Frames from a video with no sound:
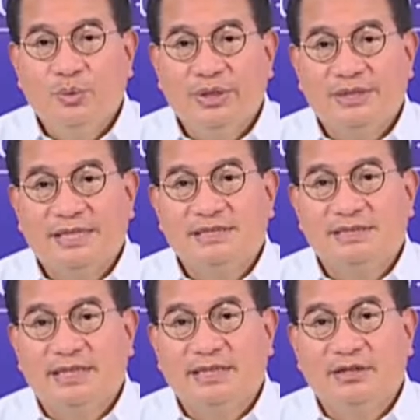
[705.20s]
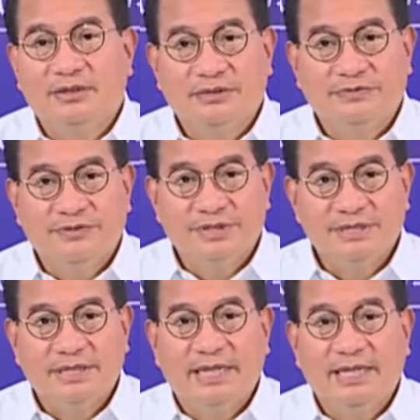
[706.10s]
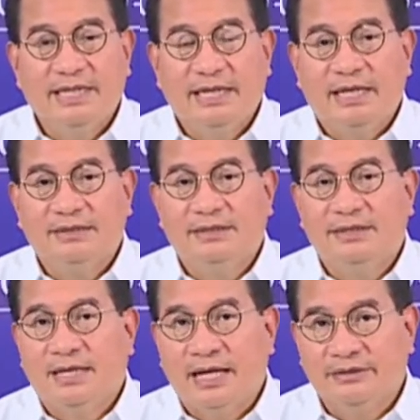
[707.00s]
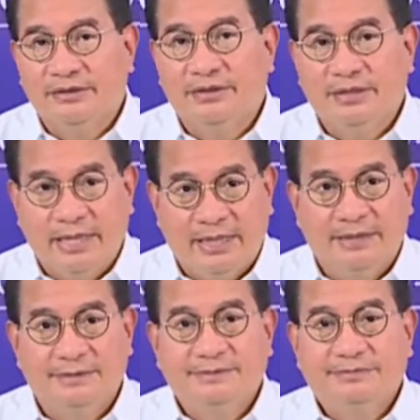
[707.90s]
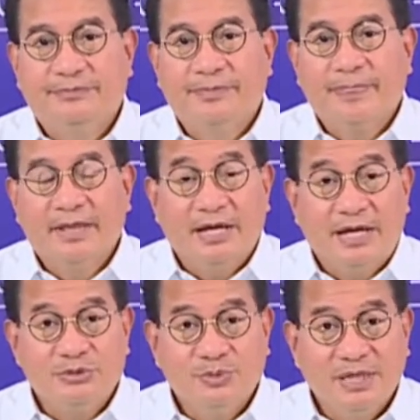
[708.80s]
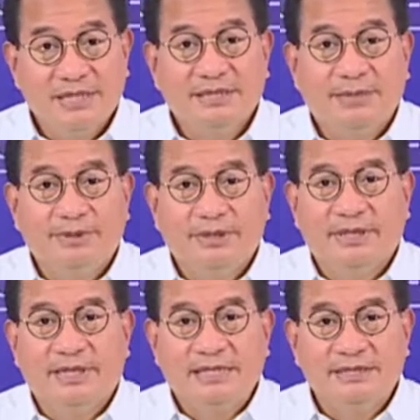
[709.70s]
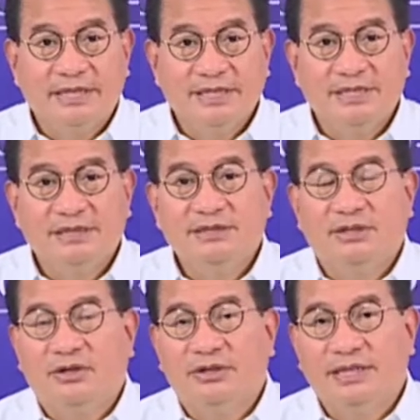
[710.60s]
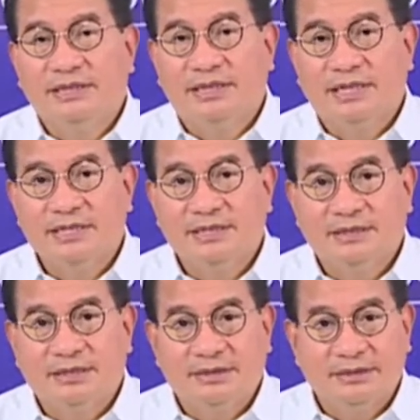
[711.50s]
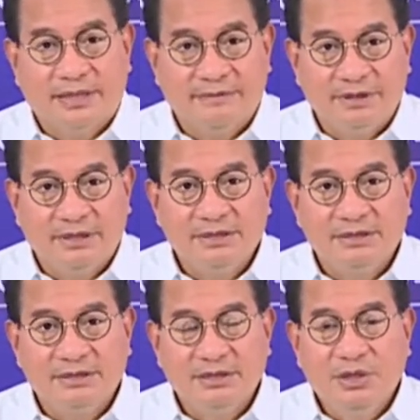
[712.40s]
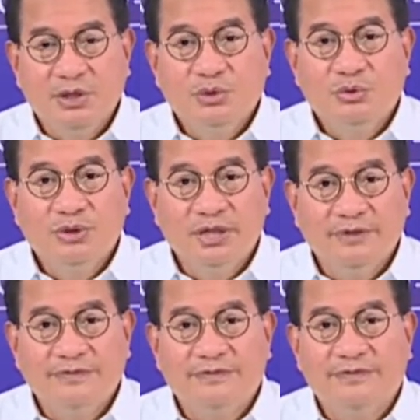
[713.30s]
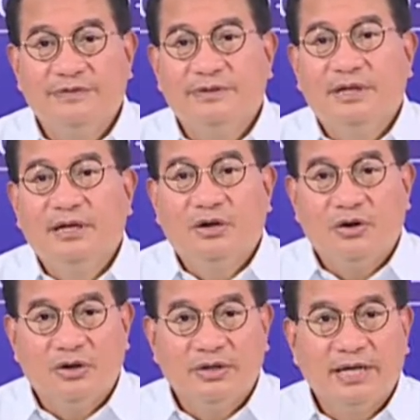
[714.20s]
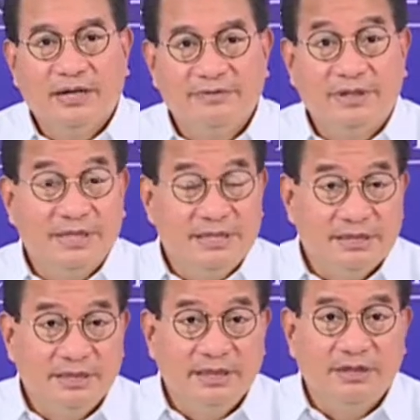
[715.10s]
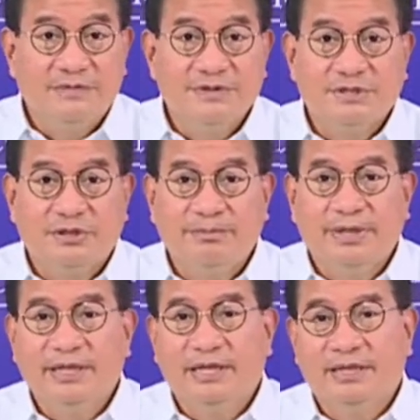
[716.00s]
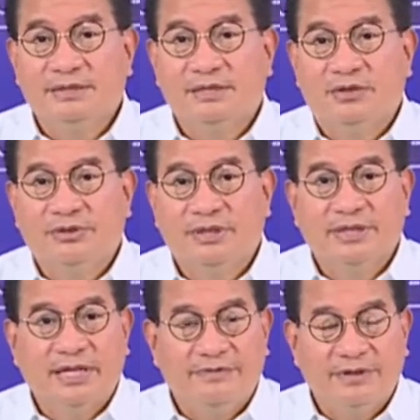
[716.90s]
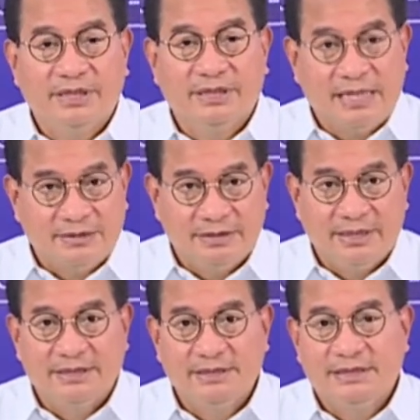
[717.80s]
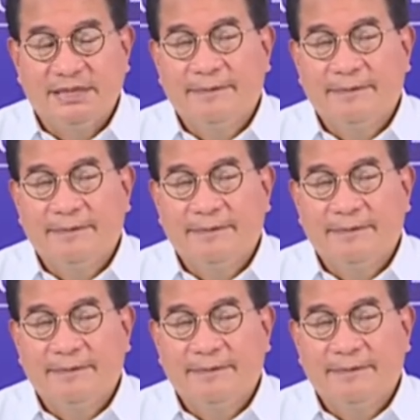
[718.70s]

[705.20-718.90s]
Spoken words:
with testing on the 1st day and the 9th day, as well as temporary restrictions on international travelers who live or have a history of stopping in Southern African countries.